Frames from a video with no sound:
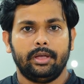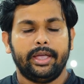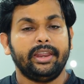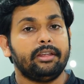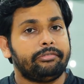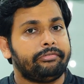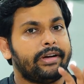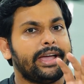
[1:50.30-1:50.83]

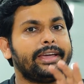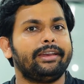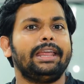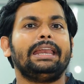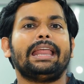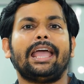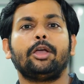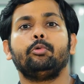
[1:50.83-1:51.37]
In a
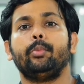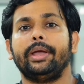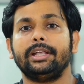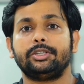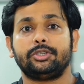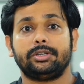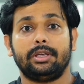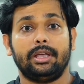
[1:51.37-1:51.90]
fiery
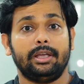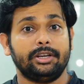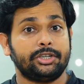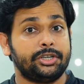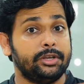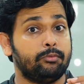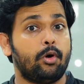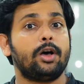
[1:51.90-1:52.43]
language,
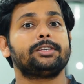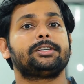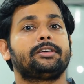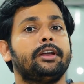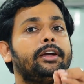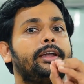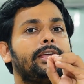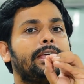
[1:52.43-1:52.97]
she was
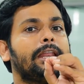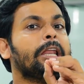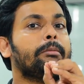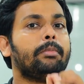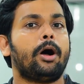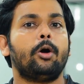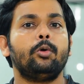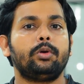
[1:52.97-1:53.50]
critical
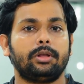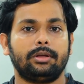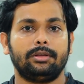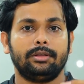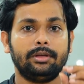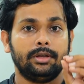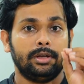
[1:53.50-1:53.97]
about